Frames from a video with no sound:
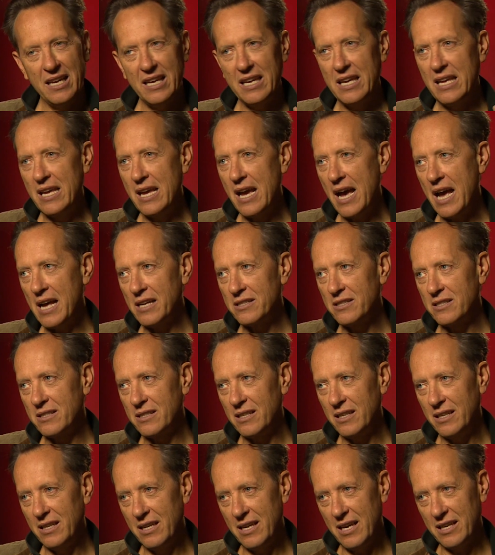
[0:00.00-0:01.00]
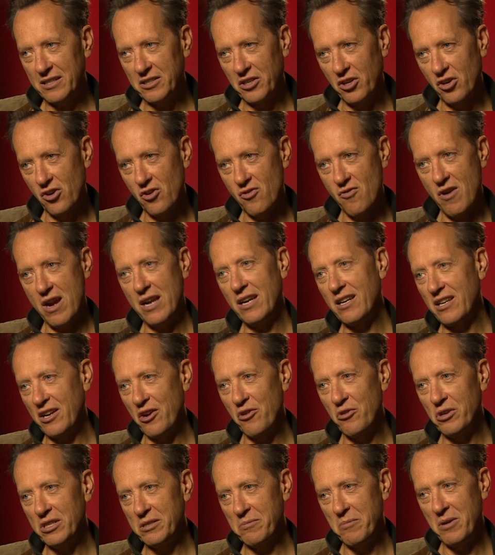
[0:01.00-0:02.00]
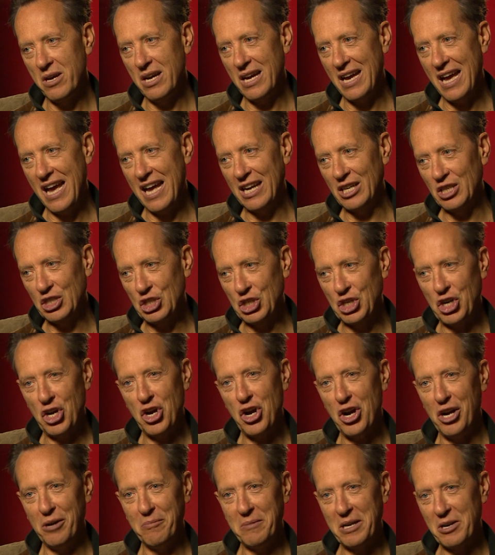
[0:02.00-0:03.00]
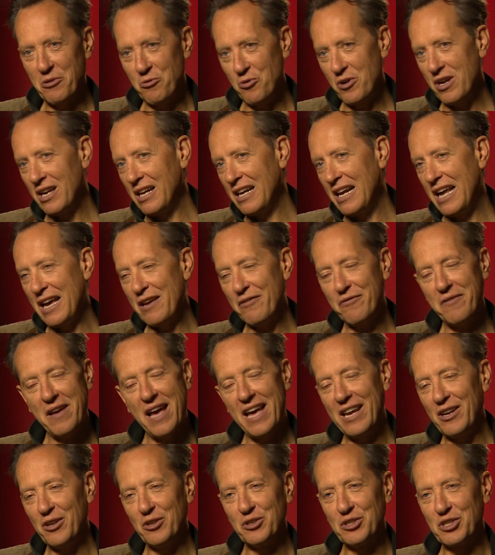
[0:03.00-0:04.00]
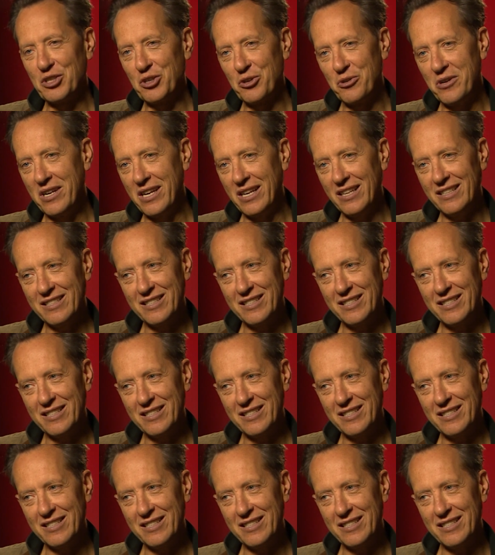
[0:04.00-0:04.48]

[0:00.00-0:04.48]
He has great charisma and charm in real life and on screen.